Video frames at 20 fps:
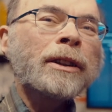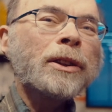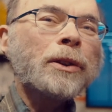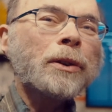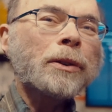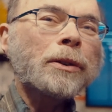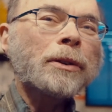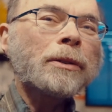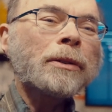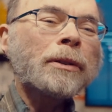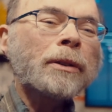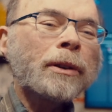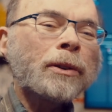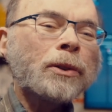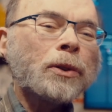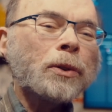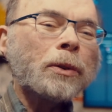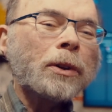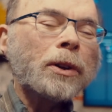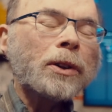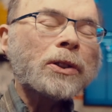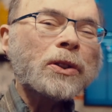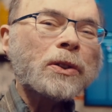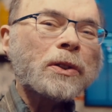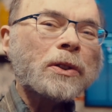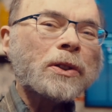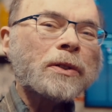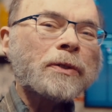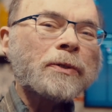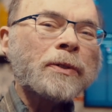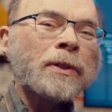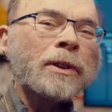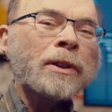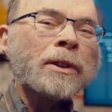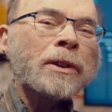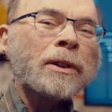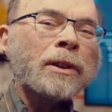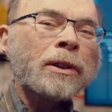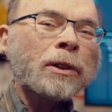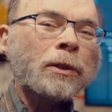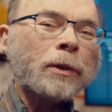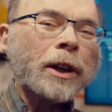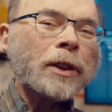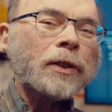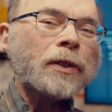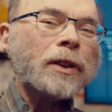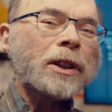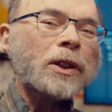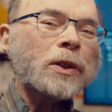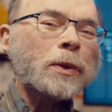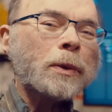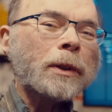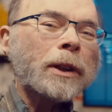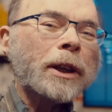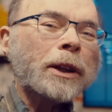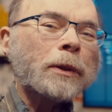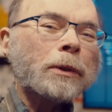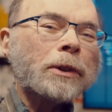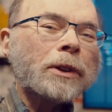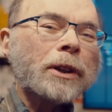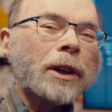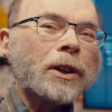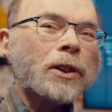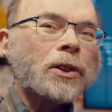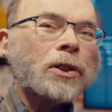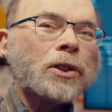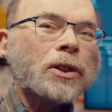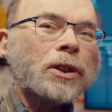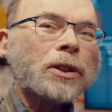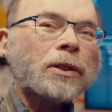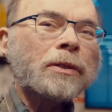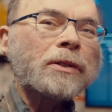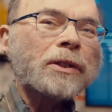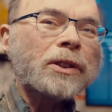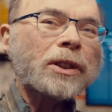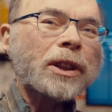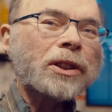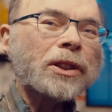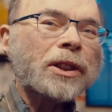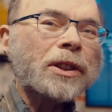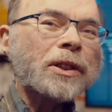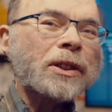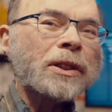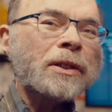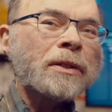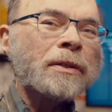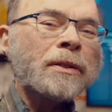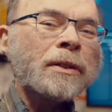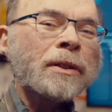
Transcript: You can do all sorts of great things with liquid nitrogen, such as